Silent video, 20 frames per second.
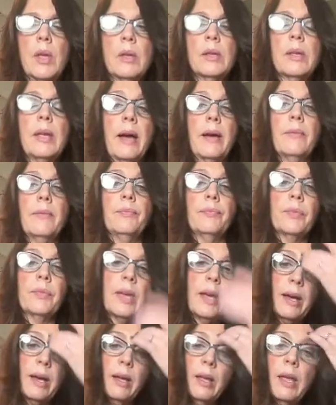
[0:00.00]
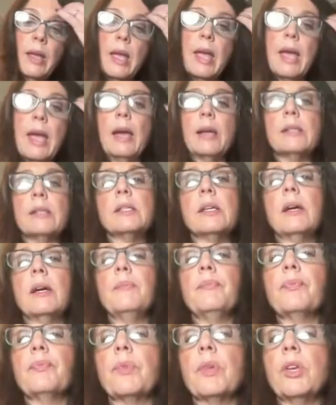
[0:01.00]
Yeah. Yeah. And,
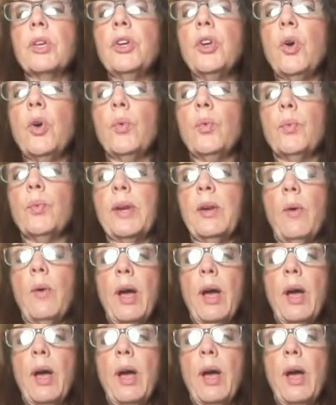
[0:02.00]
Reno,